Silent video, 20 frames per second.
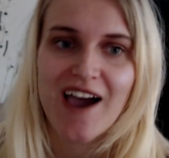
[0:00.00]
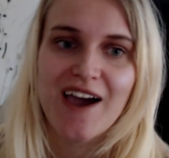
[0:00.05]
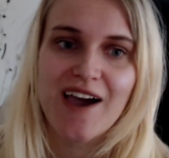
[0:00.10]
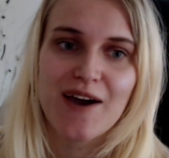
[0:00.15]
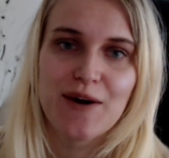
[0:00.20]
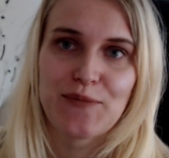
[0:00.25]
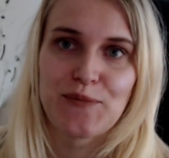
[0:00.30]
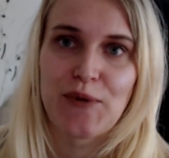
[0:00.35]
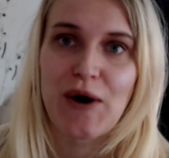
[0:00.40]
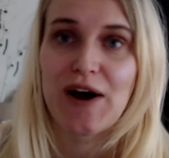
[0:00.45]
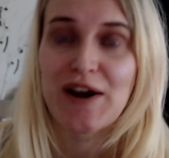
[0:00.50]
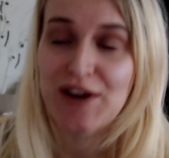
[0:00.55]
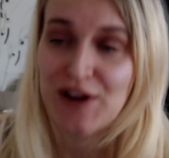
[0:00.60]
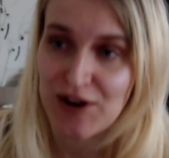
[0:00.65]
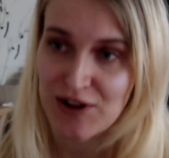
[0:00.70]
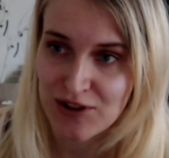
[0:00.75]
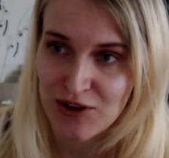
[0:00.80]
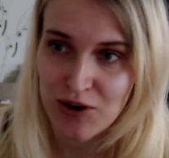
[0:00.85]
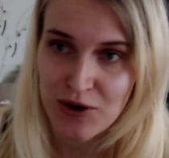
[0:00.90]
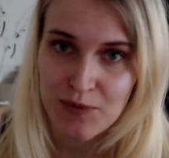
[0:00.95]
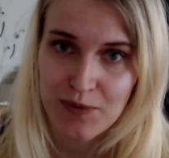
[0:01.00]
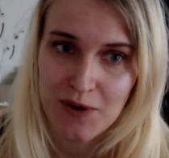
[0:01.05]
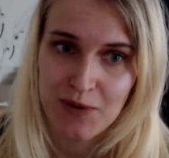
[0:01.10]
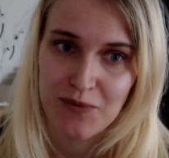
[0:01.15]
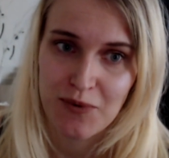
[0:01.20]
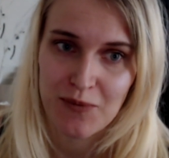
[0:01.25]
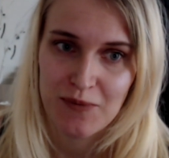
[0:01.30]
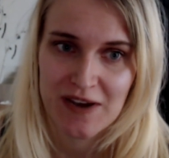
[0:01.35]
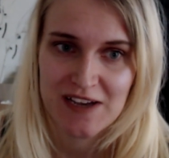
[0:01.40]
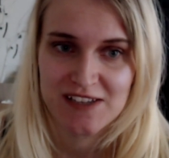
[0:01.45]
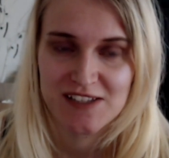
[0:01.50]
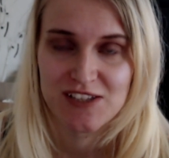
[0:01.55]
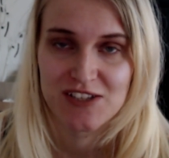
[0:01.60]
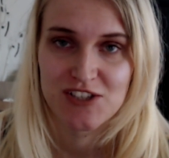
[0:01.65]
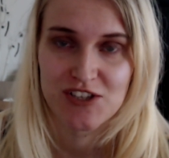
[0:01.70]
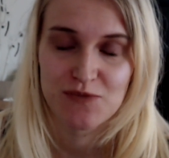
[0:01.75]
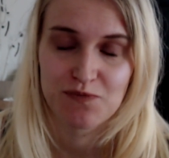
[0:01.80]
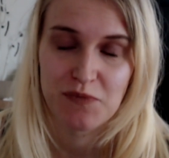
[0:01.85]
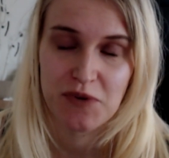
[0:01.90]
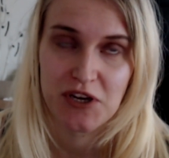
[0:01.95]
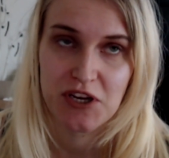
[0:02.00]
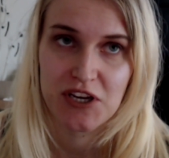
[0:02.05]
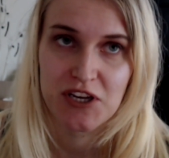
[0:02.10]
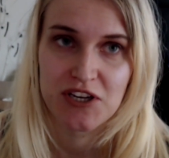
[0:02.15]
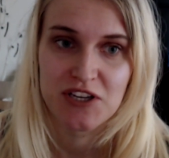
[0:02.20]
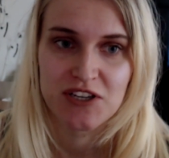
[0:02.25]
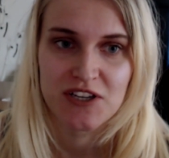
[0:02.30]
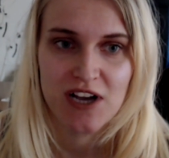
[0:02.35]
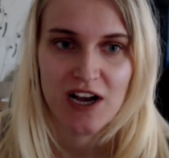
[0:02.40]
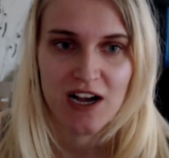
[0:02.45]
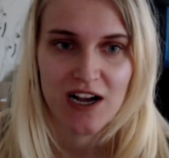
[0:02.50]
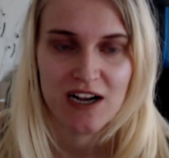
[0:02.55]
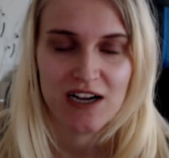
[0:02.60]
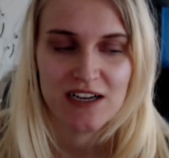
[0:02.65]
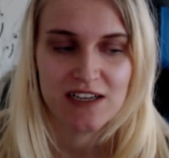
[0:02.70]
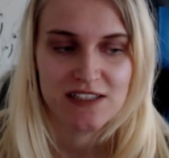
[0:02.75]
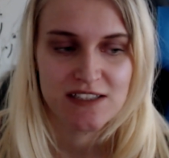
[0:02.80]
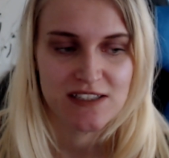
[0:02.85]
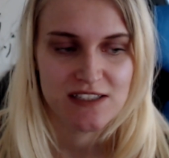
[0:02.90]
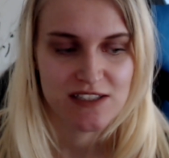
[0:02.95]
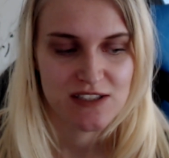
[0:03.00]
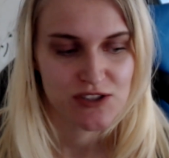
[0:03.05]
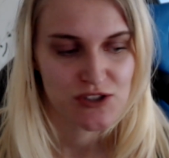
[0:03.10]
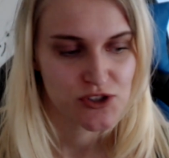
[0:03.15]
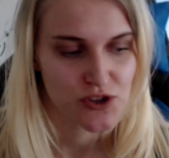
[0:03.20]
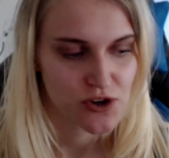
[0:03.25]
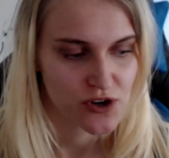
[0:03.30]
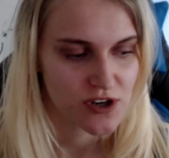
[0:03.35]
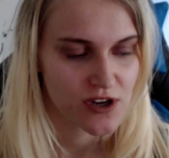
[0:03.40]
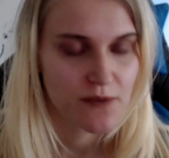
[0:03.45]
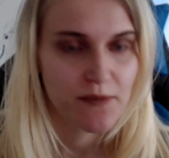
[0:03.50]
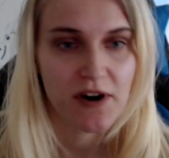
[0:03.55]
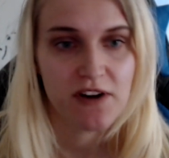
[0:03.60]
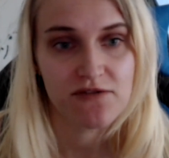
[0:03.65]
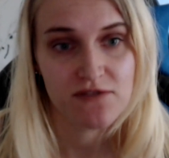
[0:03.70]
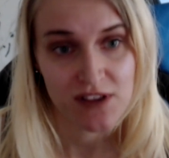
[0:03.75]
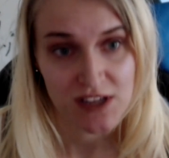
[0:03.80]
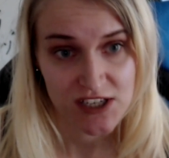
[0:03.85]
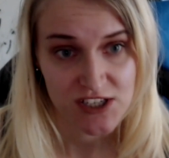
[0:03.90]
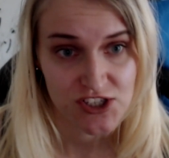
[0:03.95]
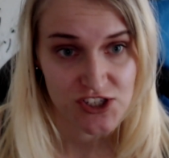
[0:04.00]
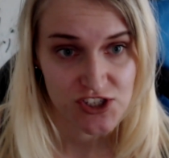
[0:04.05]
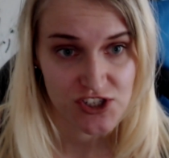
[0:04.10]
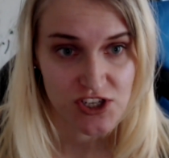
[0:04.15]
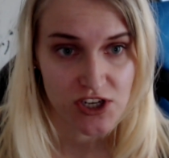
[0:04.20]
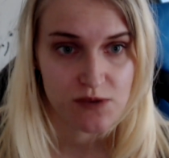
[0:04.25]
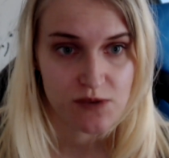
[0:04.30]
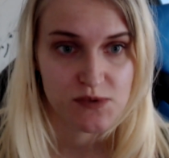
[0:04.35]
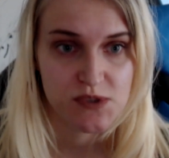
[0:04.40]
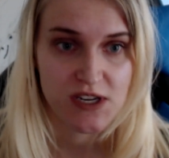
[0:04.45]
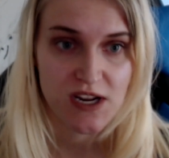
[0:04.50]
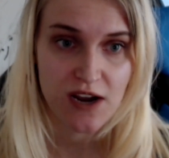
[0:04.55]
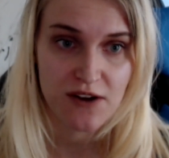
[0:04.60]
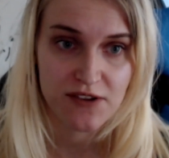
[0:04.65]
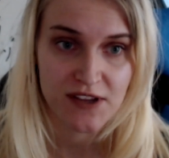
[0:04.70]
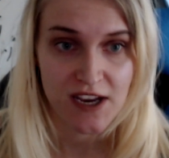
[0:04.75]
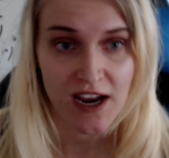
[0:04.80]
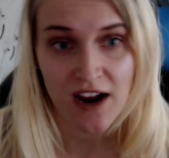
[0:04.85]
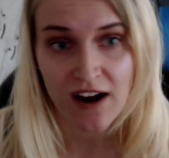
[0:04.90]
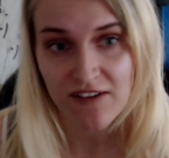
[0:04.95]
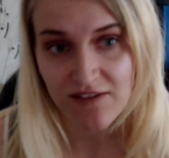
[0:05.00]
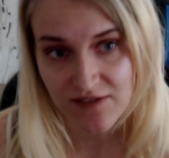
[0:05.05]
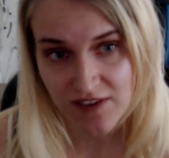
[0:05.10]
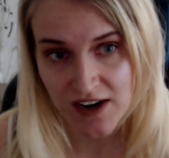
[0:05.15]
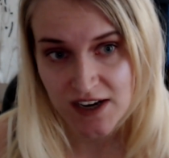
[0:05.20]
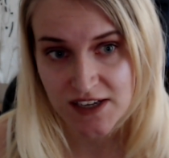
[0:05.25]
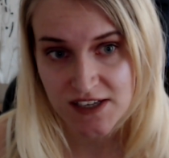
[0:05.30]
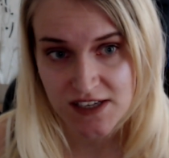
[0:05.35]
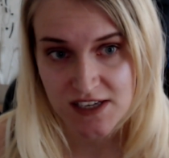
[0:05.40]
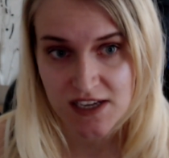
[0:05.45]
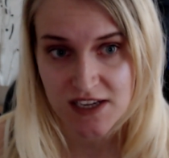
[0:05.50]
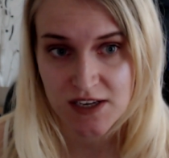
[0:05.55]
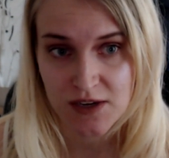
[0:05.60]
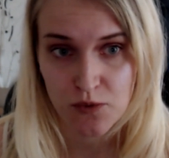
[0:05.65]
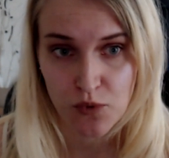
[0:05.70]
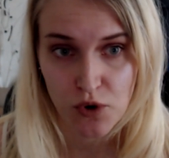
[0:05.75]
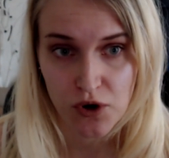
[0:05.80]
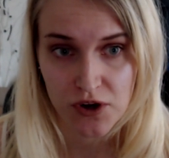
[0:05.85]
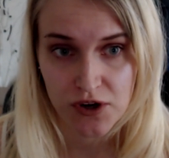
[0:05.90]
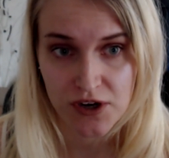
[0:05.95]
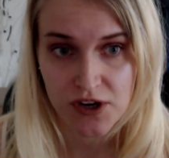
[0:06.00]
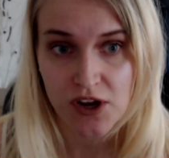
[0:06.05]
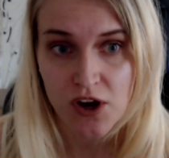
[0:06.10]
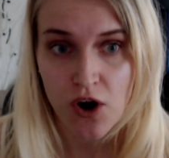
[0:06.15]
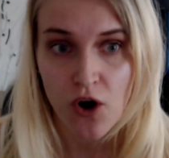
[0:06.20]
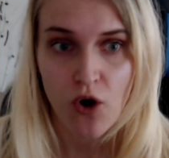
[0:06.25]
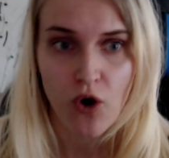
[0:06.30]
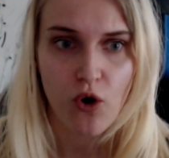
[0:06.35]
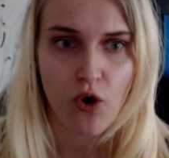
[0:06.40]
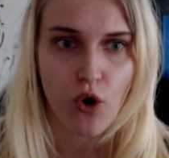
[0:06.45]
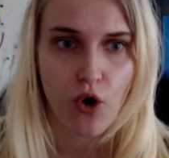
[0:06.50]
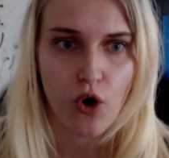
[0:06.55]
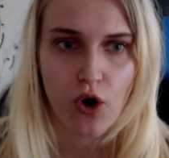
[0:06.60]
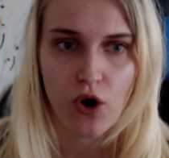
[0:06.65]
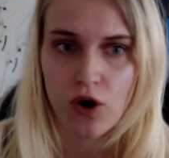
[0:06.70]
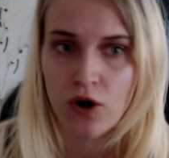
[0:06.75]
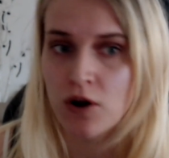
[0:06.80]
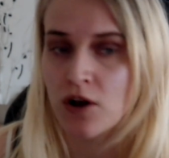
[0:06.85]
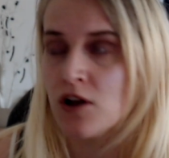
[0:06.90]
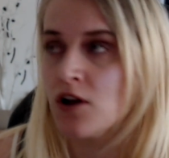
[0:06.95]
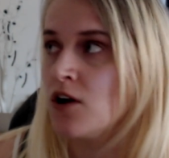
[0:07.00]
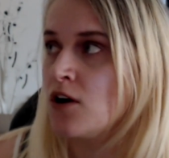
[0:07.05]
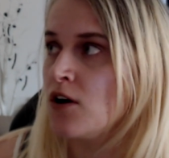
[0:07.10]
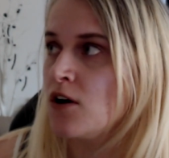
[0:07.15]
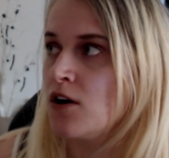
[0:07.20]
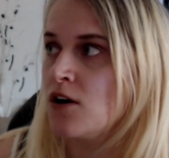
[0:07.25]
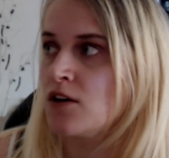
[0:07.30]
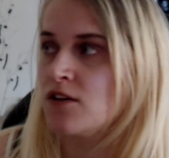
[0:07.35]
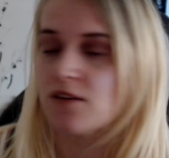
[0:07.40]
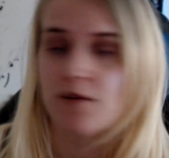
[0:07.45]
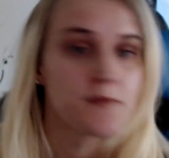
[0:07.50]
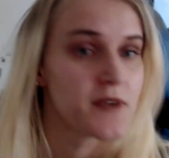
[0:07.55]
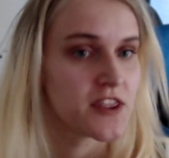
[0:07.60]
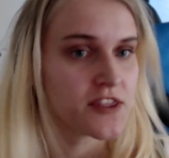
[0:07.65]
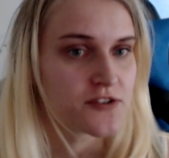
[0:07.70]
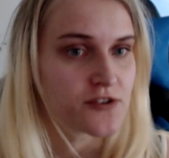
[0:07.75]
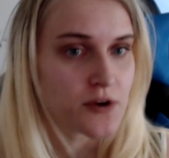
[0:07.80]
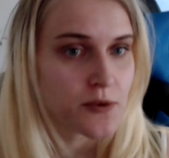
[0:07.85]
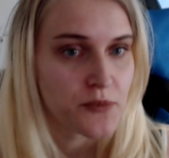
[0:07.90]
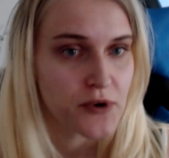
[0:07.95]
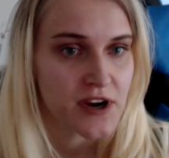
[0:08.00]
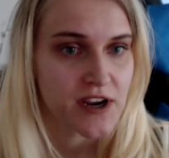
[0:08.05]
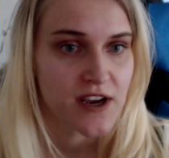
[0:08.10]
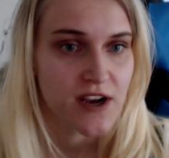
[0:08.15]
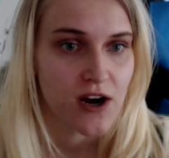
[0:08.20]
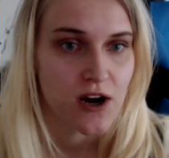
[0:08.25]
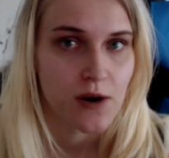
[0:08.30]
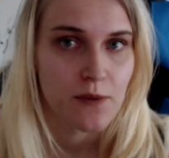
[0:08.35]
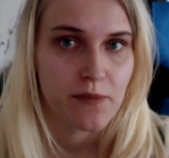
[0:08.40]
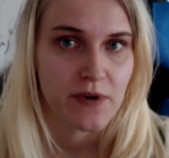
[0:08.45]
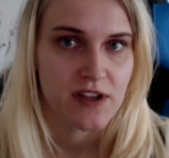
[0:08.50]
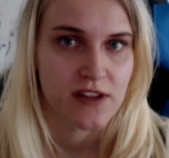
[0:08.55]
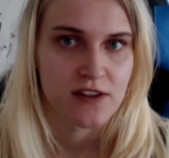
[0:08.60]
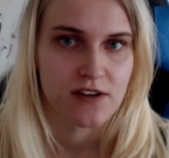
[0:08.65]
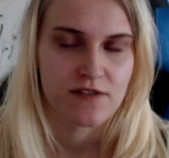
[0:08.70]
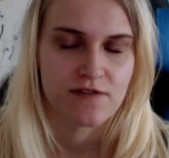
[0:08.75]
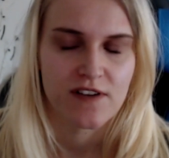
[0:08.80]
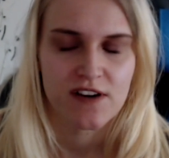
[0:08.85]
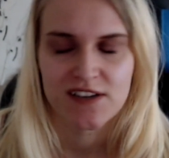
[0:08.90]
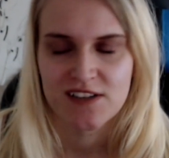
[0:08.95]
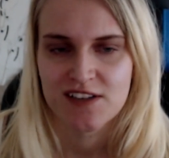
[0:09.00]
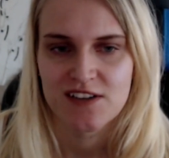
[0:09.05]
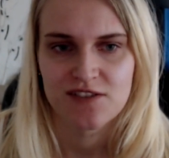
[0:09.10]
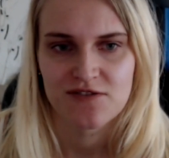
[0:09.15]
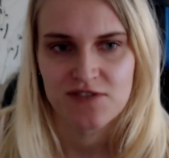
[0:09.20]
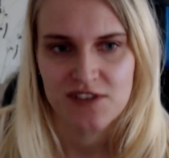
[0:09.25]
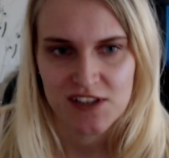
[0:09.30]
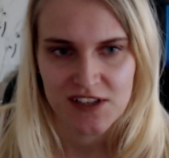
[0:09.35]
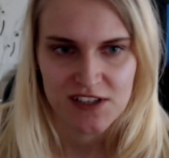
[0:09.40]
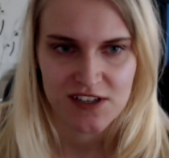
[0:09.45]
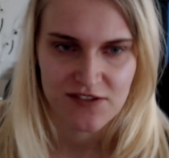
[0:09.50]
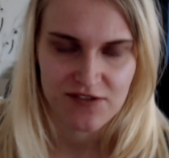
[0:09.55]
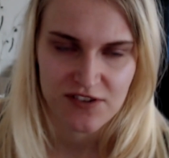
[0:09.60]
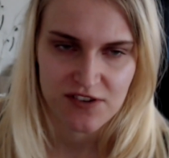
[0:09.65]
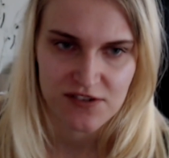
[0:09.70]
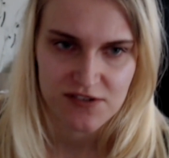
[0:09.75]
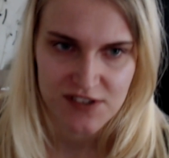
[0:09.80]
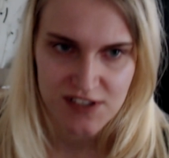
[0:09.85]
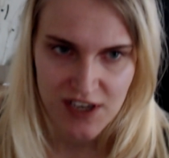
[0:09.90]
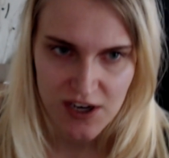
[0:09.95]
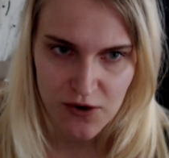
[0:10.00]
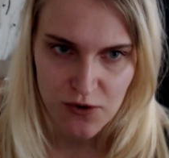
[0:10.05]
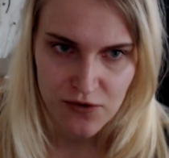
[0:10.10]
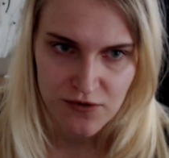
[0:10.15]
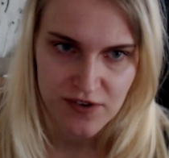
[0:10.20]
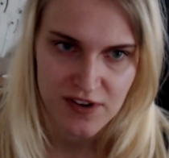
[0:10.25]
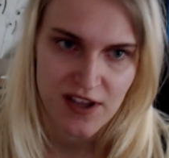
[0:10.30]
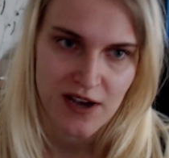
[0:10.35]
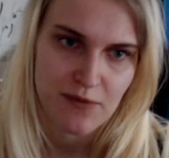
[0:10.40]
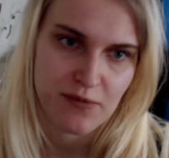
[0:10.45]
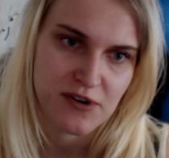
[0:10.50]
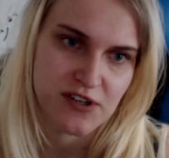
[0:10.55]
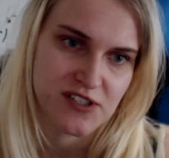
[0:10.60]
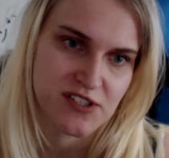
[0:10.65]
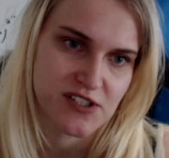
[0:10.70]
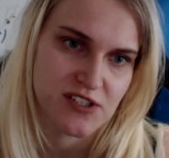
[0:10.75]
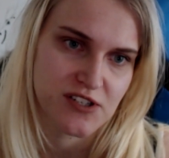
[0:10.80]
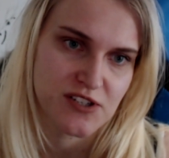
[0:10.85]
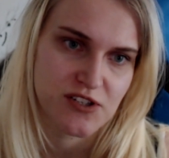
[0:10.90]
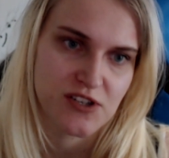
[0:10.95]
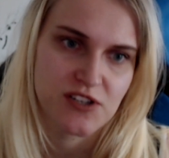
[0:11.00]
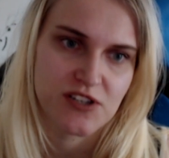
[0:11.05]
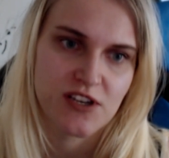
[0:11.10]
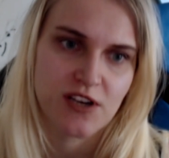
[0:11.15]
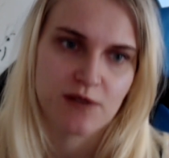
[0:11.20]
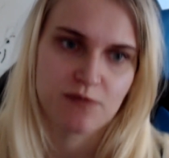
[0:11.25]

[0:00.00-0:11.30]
I get a lot of people messaging me and they're talking about relationships and how they can't find anyone, or they've been through a breakup and they're finding it really difficult to get over that person.